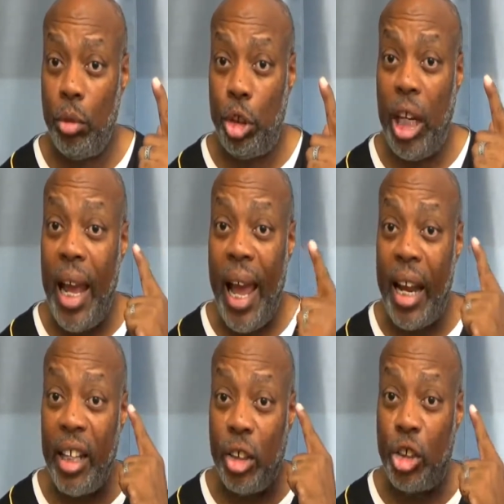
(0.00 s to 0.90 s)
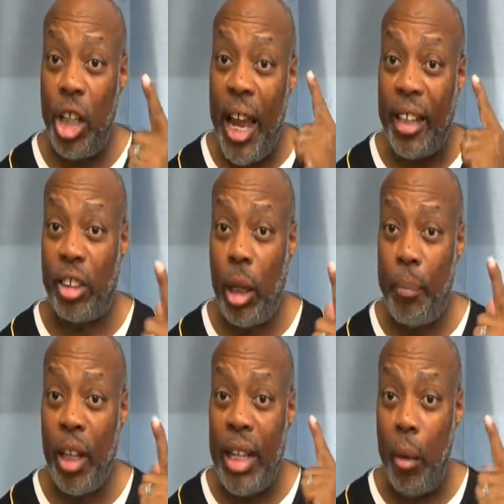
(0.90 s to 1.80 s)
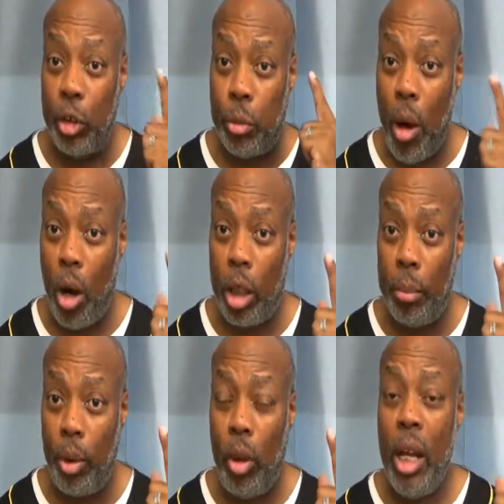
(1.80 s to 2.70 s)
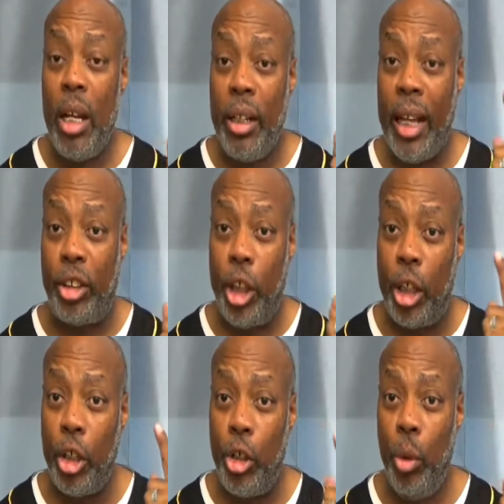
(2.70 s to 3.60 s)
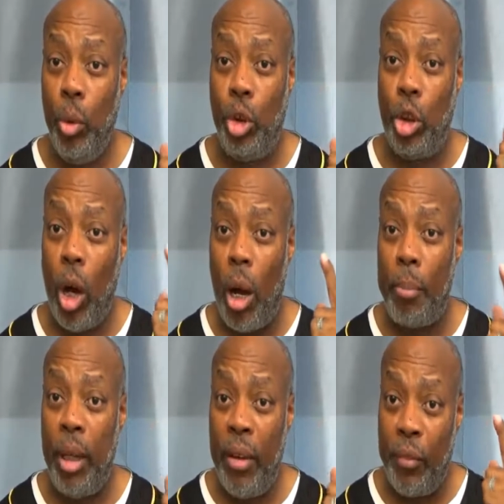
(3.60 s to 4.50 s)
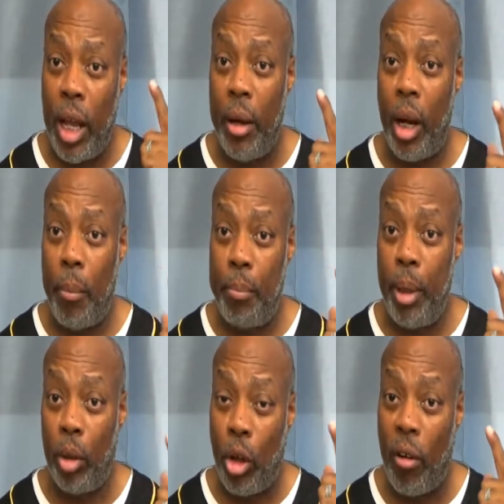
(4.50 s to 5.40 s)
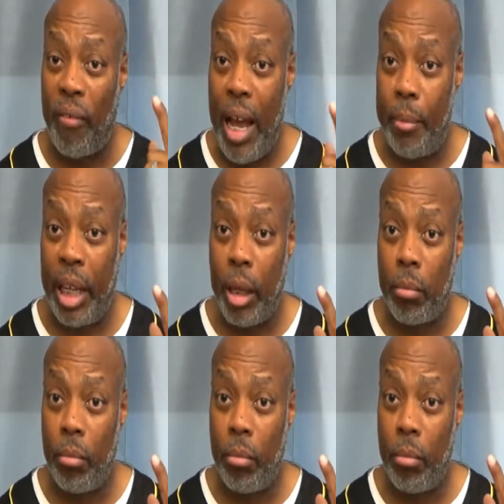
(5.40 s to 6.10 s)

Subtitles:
She had something that was marketable that she could use to uplift and upbuild her family.